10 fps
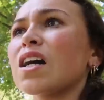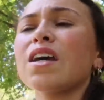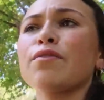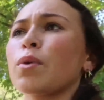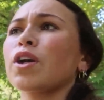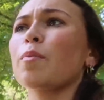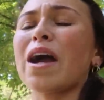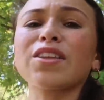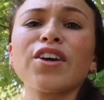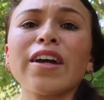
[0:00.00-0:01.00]
I never want to go
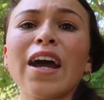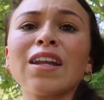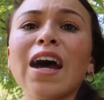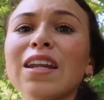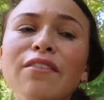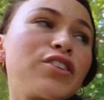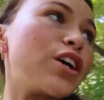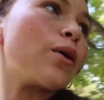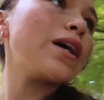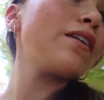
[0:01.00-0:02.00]
back there again. I never do.
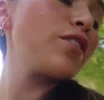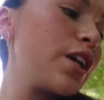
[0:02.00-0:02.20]
I never